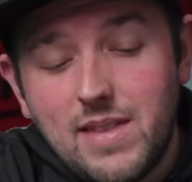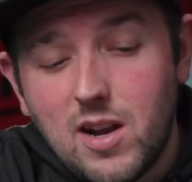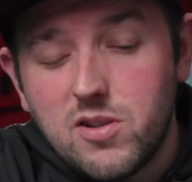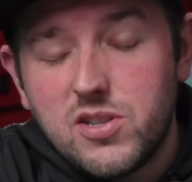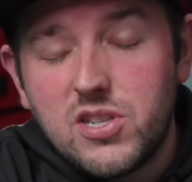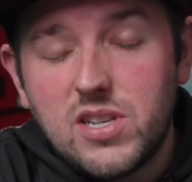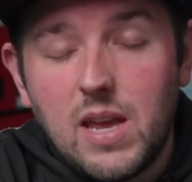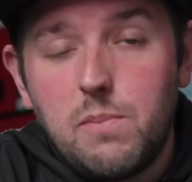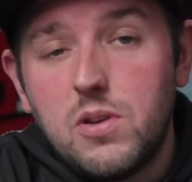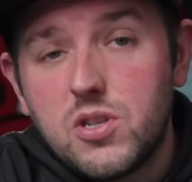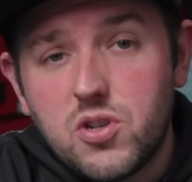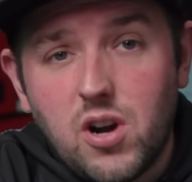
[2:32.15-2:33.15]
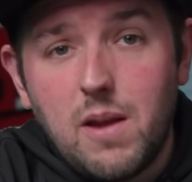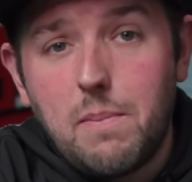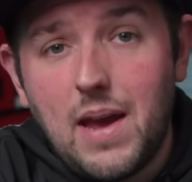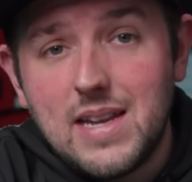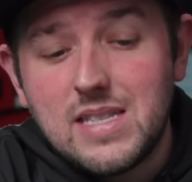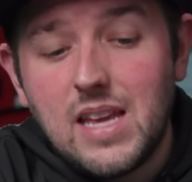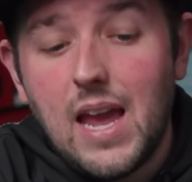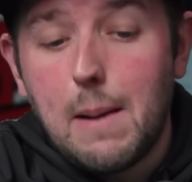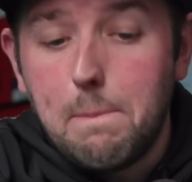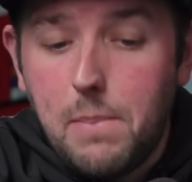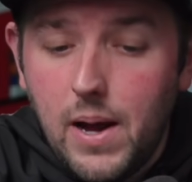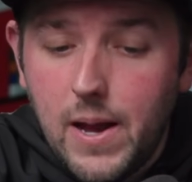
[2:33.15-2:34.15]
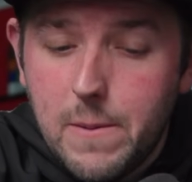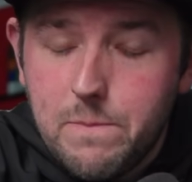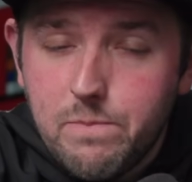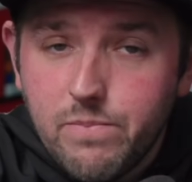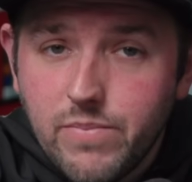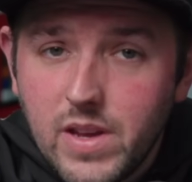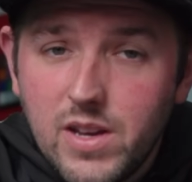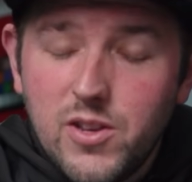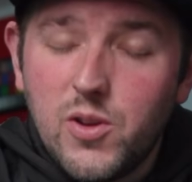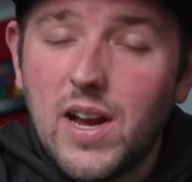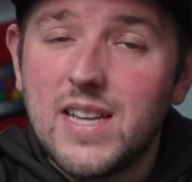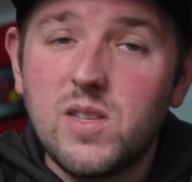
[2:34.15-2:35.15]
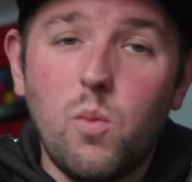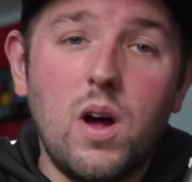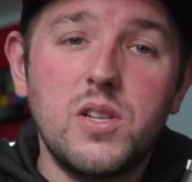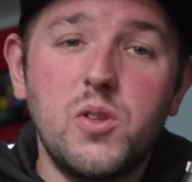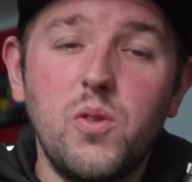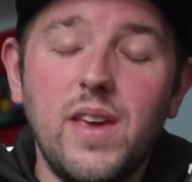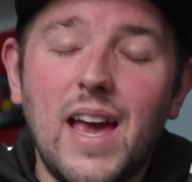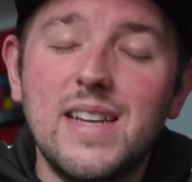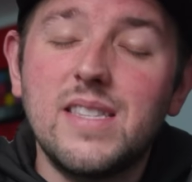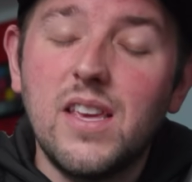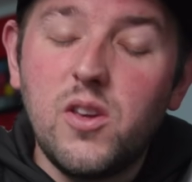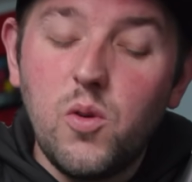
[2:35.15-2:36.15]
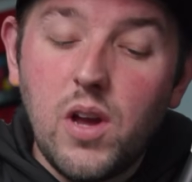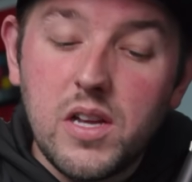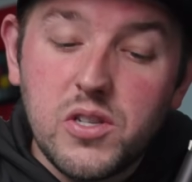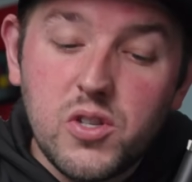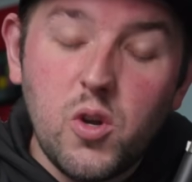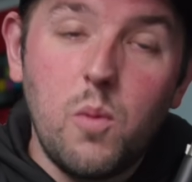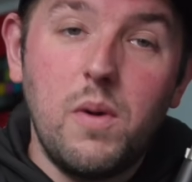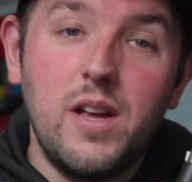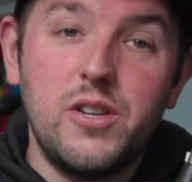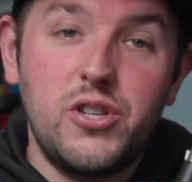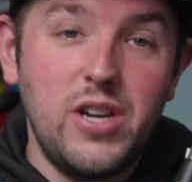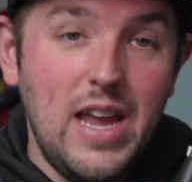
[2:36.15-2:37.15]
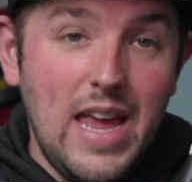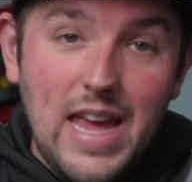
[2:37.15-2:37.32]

That'll skip you straight past the ad. But you guys that watch through the ads, thank you guys so much.